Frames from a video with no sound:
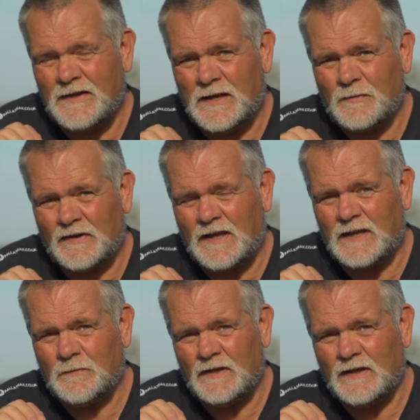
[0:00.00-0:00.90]
name of the
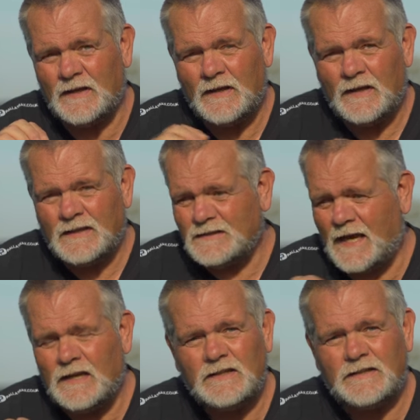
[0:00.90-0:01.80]
game here. 10